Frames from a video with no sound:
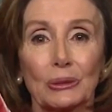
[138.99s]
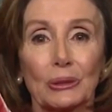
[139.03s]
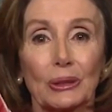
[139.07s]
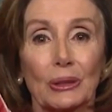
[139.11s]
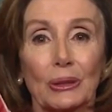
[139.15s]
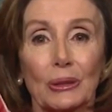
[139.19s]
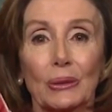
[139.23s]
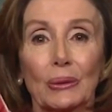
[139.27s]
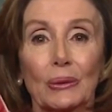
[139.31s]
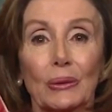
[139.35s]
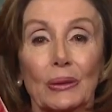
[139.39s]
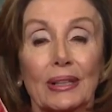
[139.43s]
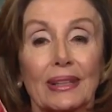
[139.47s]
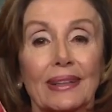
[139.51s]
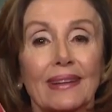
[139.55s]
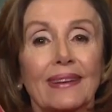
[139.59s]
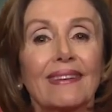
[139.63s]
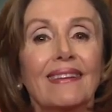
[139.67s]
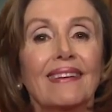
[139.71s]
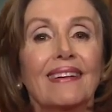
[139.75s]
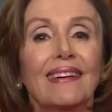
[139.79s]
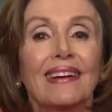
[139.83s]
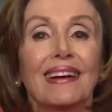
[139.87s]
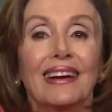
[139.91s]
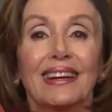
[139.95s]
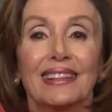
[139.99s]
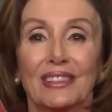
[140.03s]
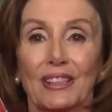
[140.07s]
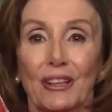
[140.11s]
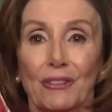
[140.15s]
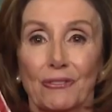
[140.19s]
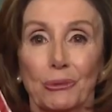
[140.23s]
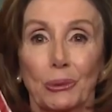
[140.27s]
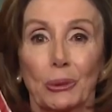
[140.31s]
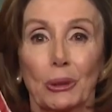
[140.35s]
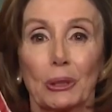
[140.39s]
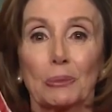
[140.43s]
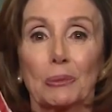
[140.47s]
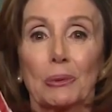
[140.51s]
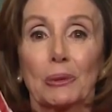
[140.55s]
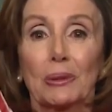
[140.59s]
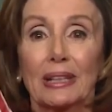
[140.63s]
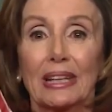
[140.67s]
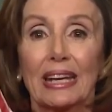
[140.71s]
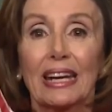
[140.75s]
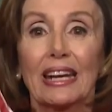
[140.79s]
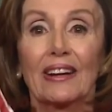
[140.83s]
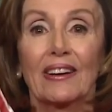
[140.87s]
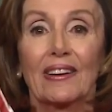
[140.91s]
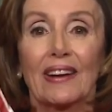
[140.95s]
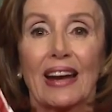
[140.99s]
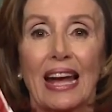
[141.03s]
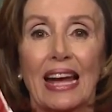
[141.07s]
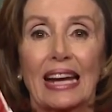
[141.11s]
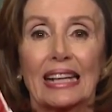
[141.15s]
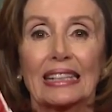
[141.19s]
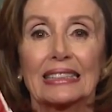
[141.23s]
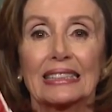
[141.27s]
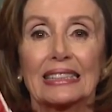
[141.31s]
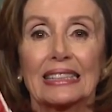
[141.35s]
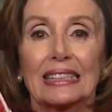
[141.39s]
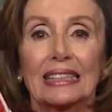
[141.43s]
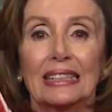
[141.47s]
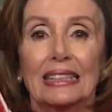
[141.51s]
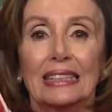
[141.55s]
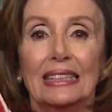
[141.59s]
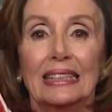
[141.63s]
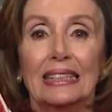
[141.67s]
Security, and the Affordable Care Act.